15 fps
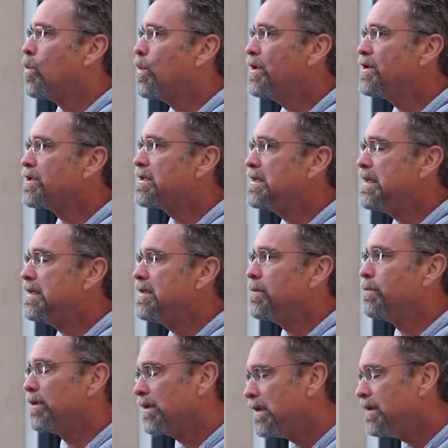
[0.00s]
We just need to
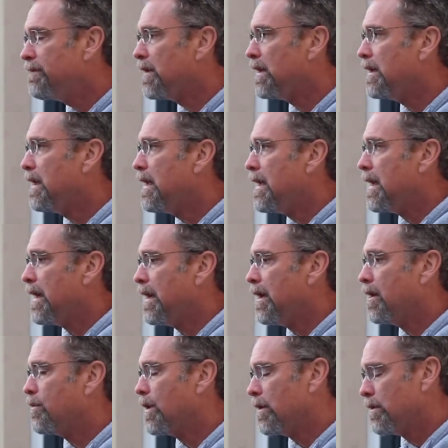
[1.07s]
believe it.
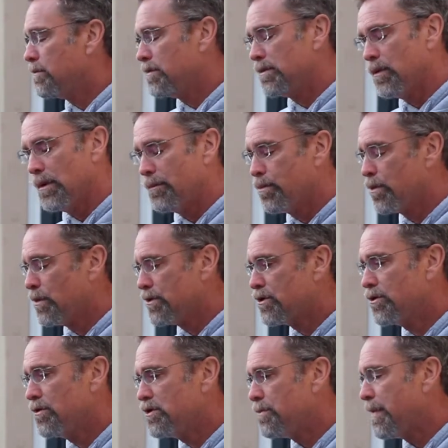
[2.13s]
And what was
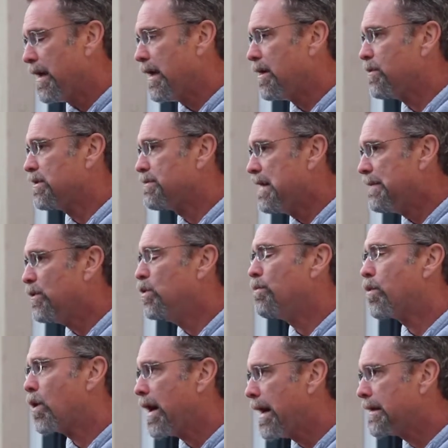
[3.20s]
true in Japan was people who
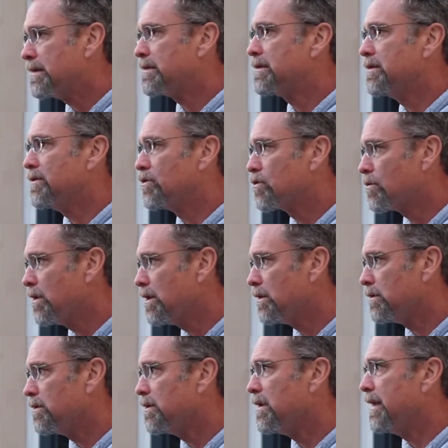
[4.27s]
practiced and
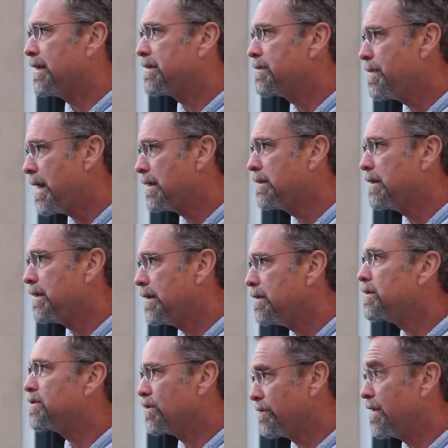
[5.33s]
drilled and expected it
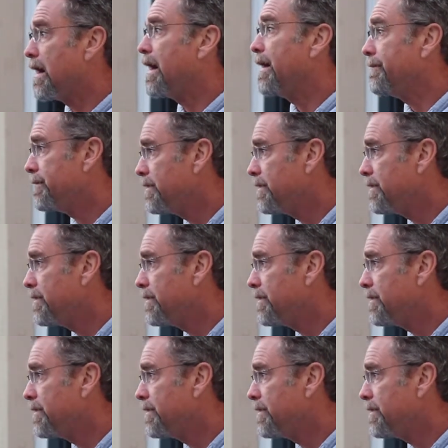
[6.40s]
to survive.